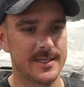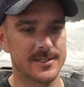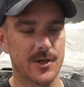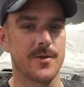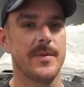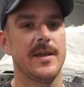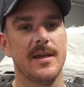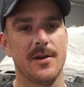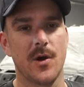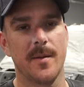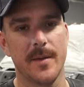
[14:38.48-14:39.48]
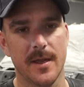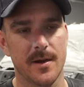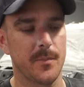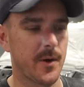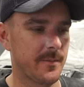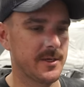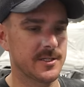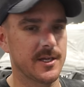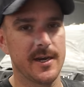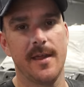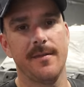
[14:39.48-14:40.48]
it is going to be a nightmare, and I'm probably just
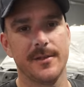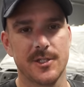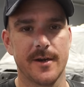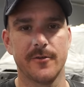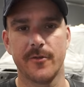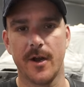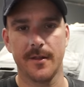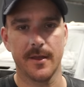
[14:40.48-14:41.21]
going to end the channel right